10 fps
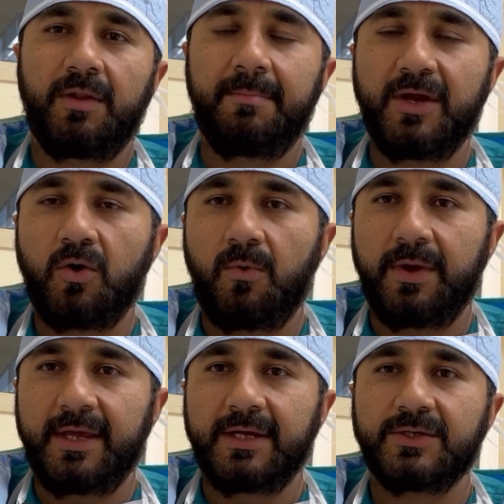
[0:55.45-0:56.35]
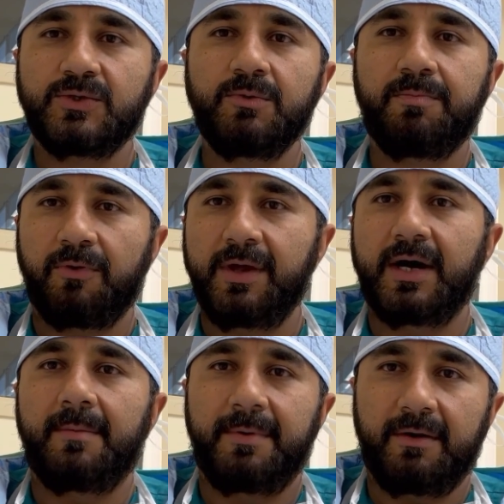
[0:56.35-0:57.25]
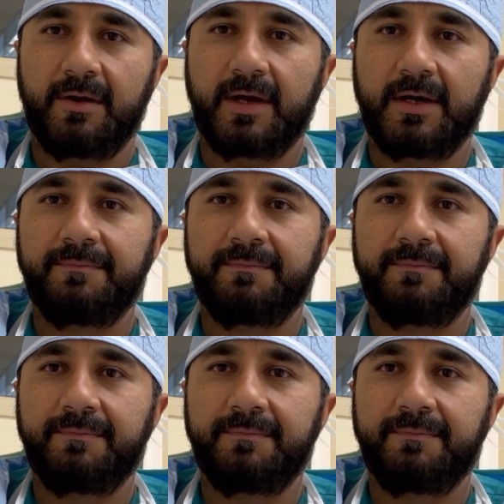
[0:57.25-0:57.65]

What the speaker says: be going to pre-op area.